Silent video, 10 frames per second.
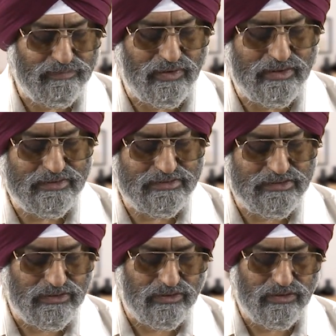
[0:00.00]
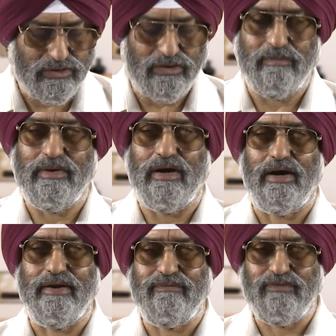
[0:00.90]
point 0 comma
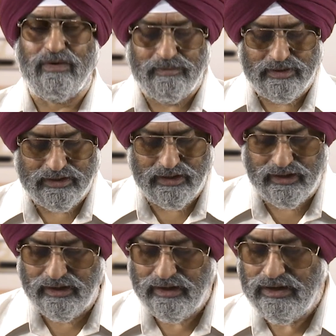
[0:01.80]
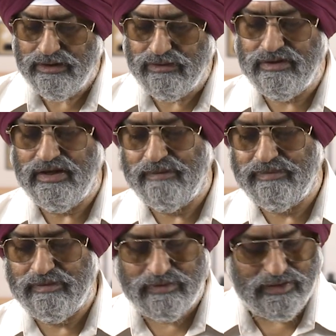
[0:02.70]
r f comma k to the
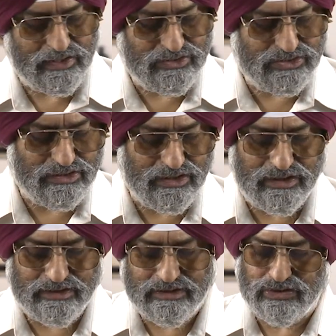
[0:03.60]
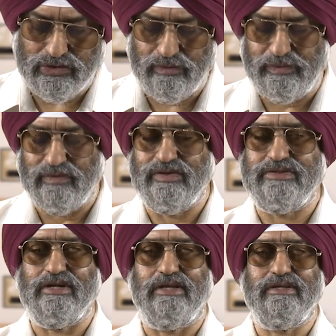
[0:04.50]
hyperbola h k. Let the slope of this
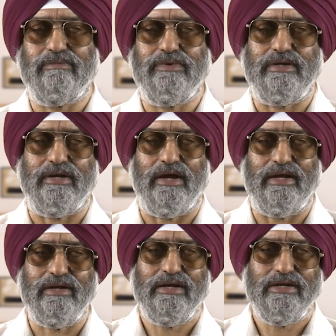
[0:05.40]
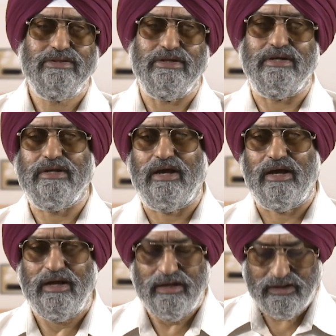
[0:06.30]
tangent be tan theta